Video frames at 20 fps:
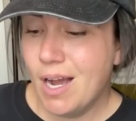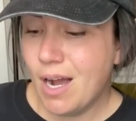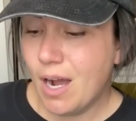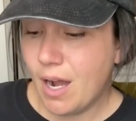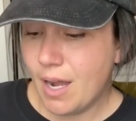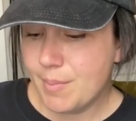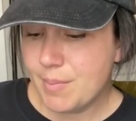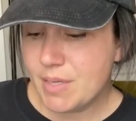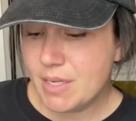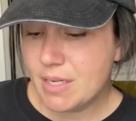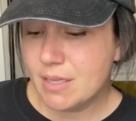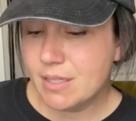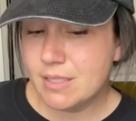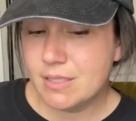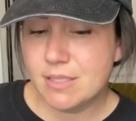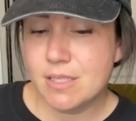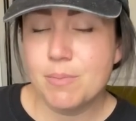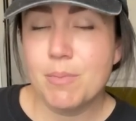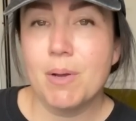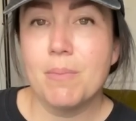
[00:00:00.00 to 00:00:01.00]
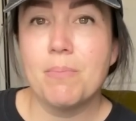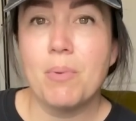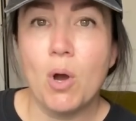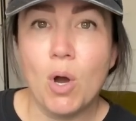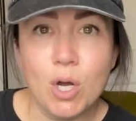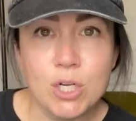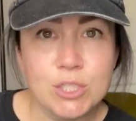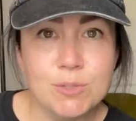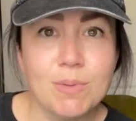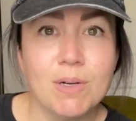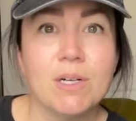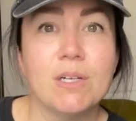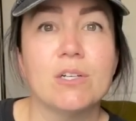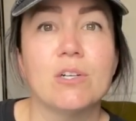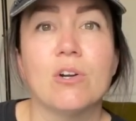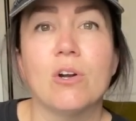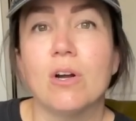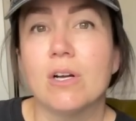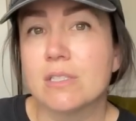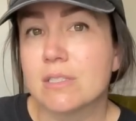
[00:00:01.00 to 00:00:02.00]
I'm going to list them on Poshmark,
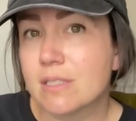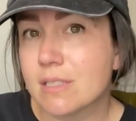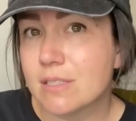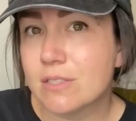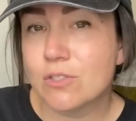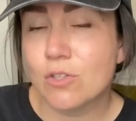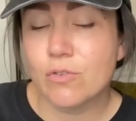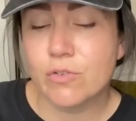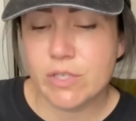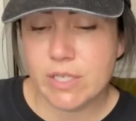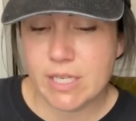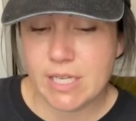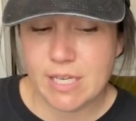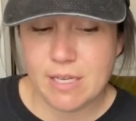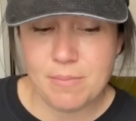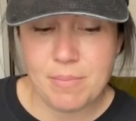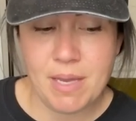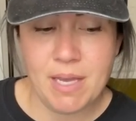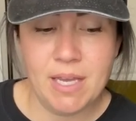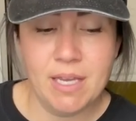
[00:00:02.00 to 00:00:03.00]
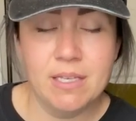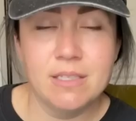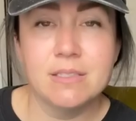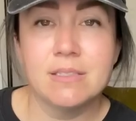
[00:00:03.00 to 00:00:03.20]
cross list over to eBay.